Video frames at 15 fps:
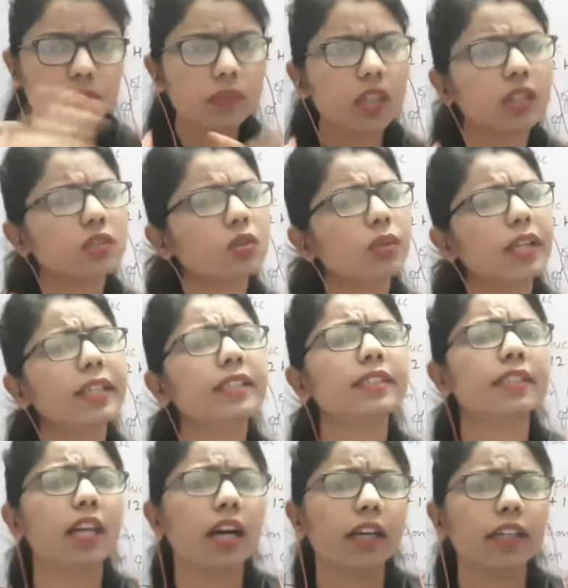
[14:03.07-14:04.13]
So let's
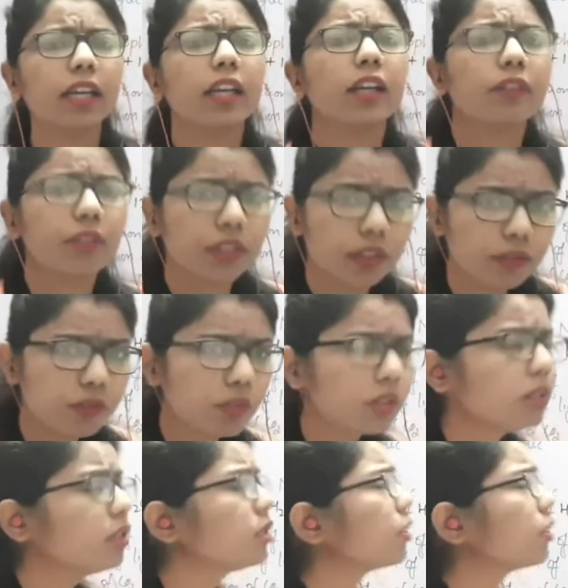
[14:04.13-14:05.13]
start with the first